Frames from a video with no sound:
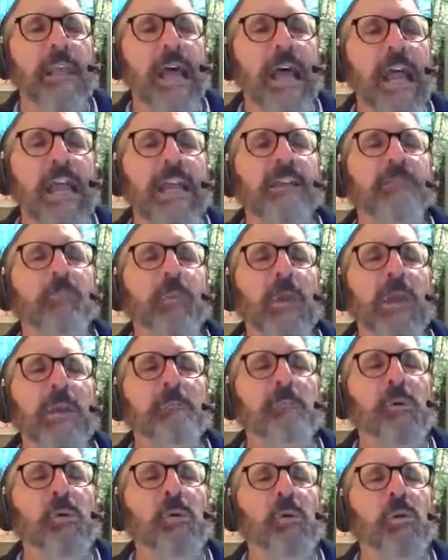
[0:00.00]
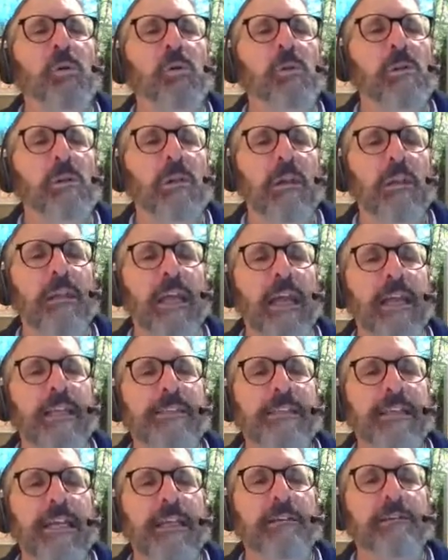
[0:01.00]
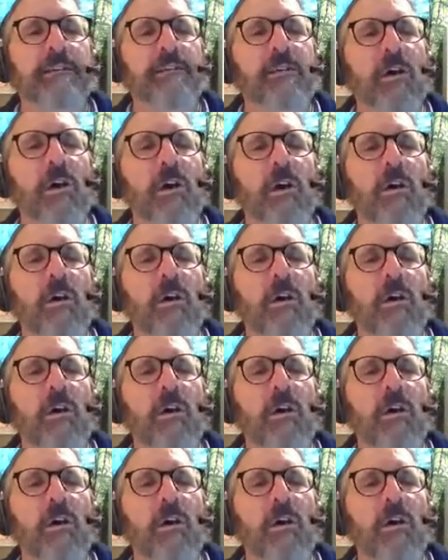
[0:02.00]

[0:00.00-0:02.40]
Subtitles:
9 people. That's it.